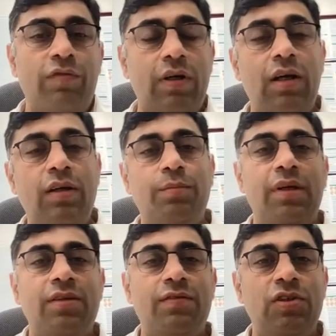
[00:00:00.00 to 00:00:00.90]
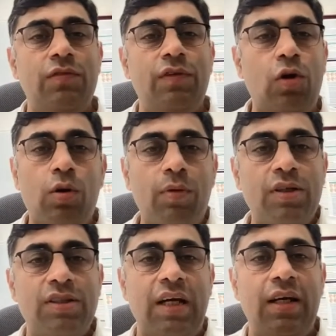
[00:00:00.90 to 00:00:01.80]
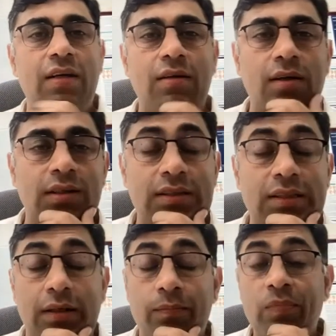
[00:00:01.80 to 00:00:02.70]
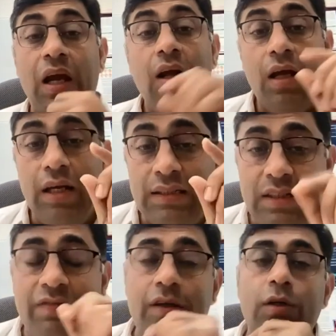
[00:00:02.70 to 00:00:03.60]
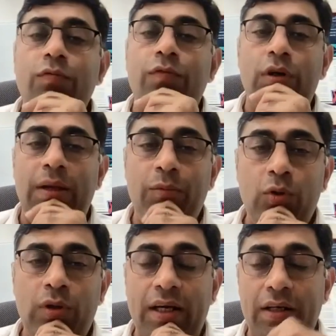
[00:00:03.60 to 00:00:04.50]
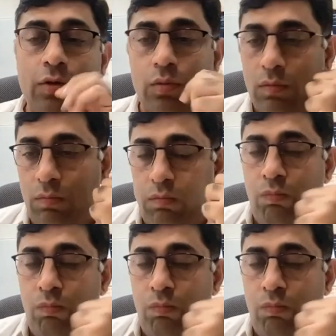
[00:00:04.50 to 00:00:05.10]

about fertility preservation. We're talking about genetic this thing. It's difficult for them to get into,